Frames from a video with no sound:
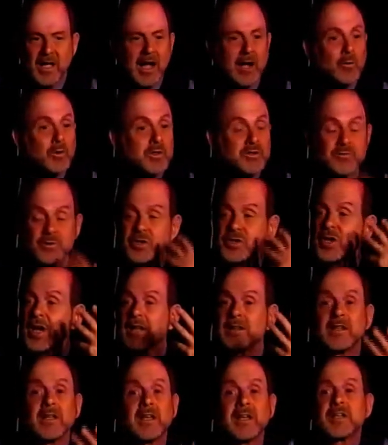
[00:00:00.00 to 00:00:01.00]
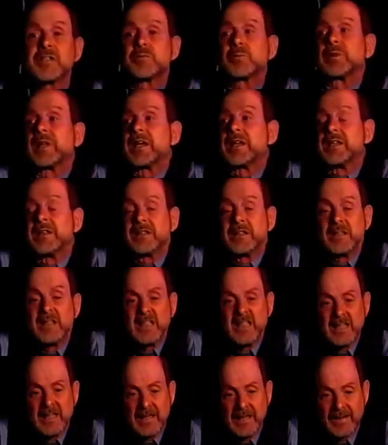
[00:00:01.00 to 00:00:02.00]
I was rejecting, explaining.
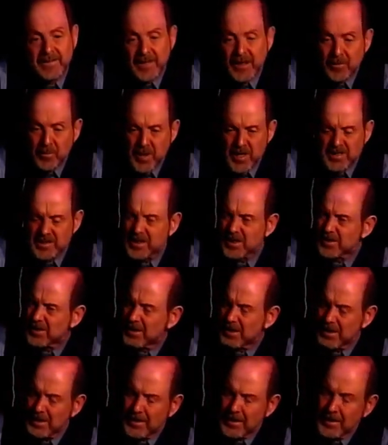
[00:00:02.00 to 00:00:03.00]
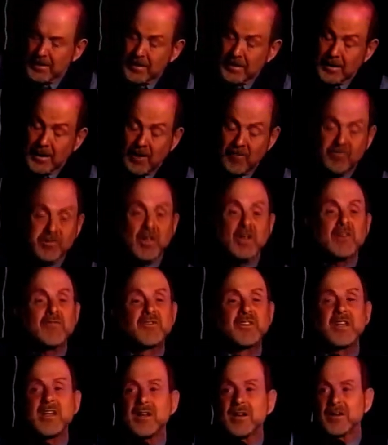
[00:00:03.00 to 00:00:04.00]
And then, midst a, a flood of
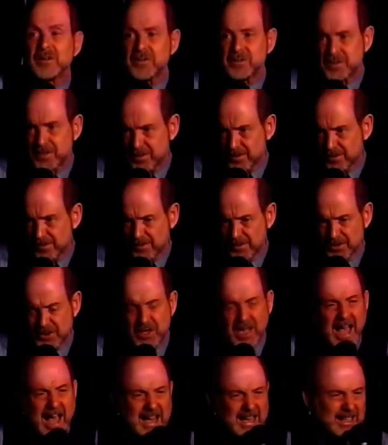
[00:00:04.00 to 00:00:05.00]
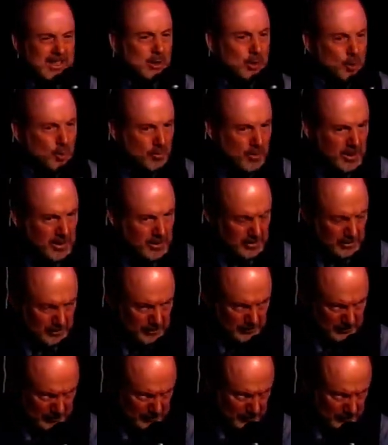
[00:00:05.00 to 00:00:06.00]
tears, she added a new wrinkle.
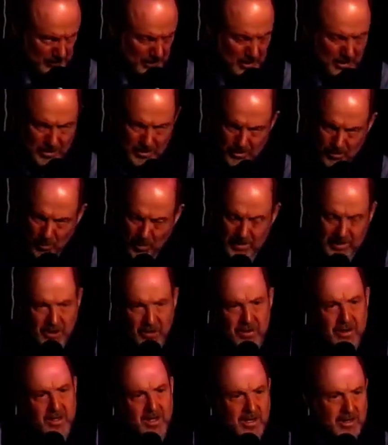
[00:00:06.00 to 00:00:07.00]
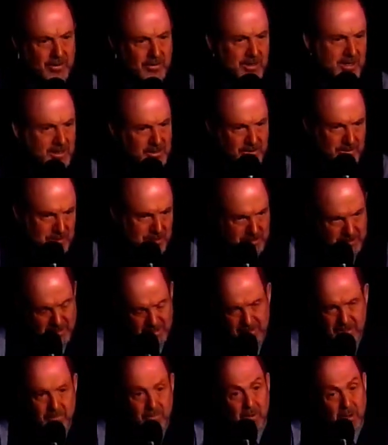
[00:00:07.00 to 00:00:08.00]
While turning on her heel, she
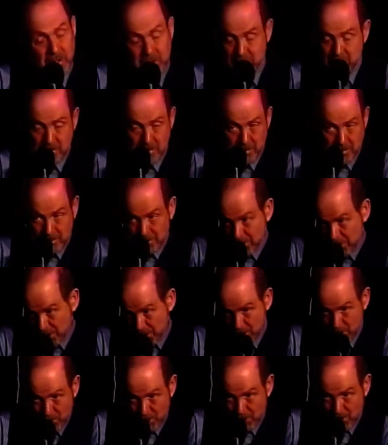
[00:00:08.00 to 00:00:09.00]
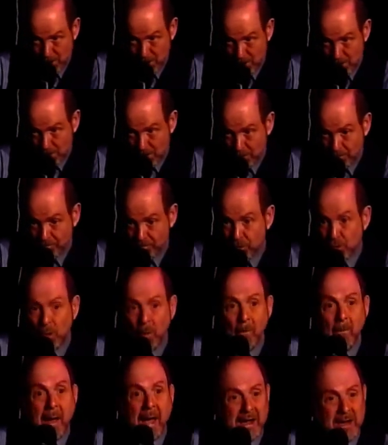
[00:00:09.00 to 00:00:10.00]
said to me, You
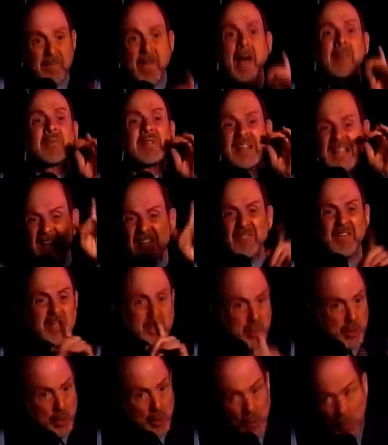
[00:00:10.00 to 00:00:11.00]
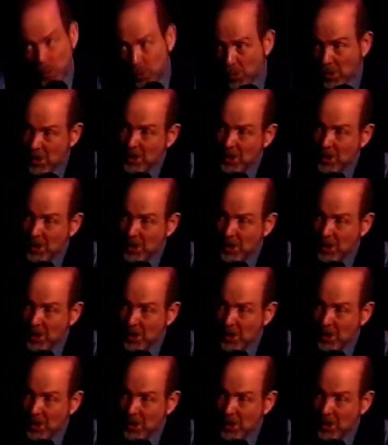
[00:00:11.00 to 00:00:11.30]
don't marry me, I'm leaving you.